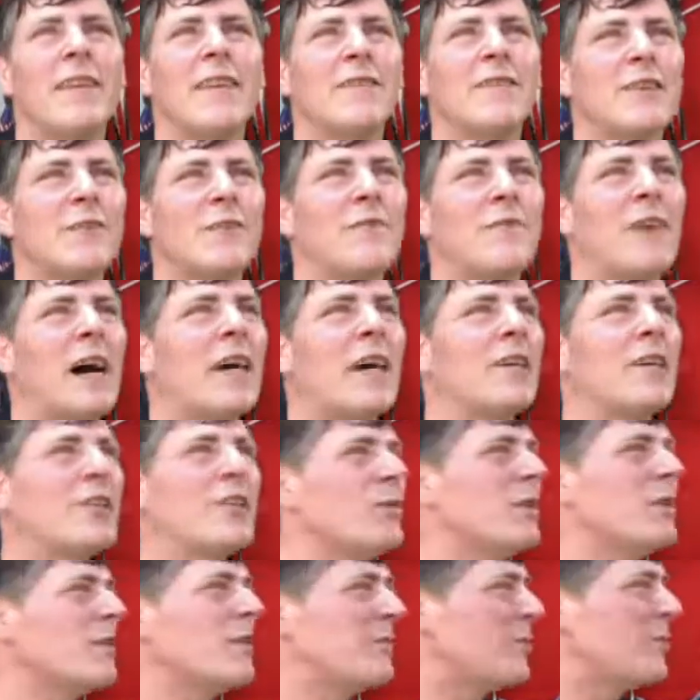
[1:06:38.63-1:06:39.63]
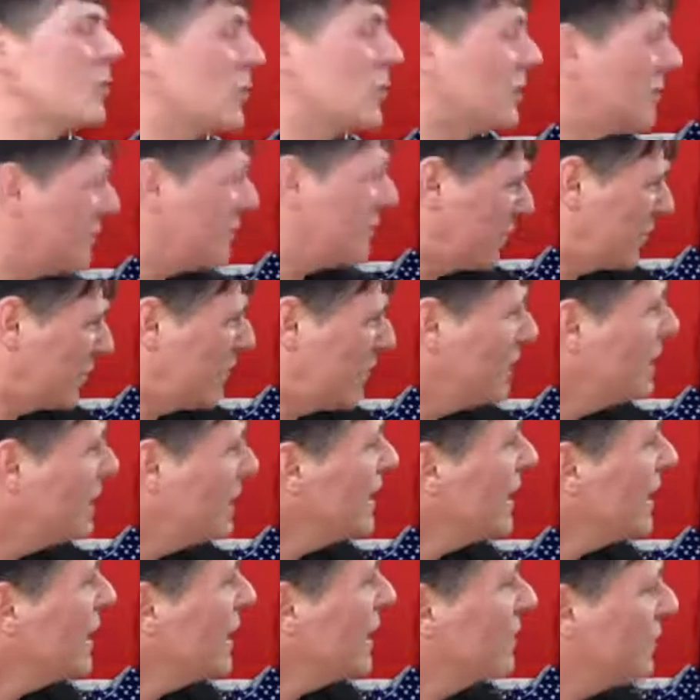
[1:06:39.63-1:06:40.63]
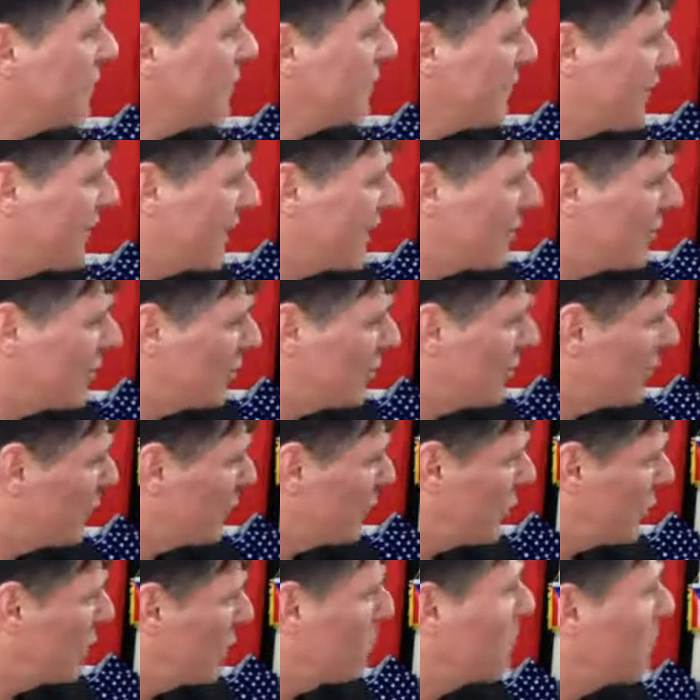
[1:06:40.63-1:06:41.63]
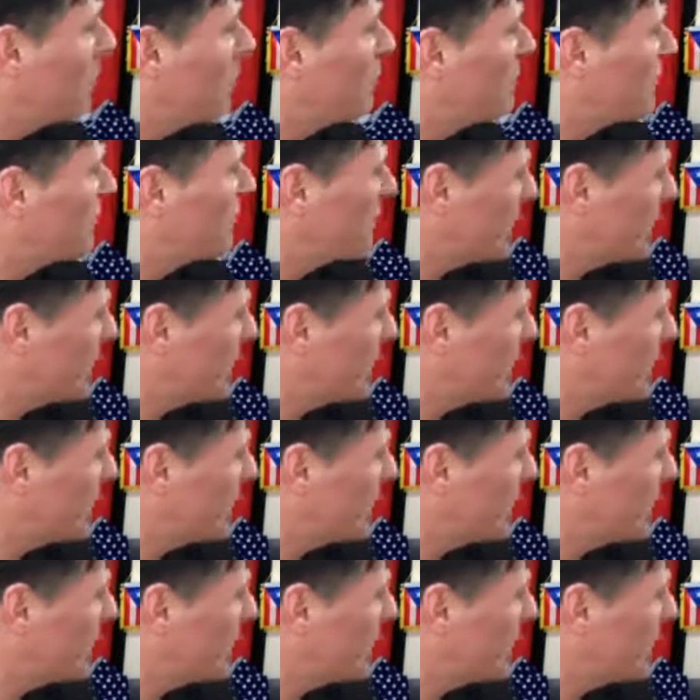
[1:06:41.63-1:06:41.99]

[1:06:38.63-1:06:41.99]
the value of your soul and the value of your purpose and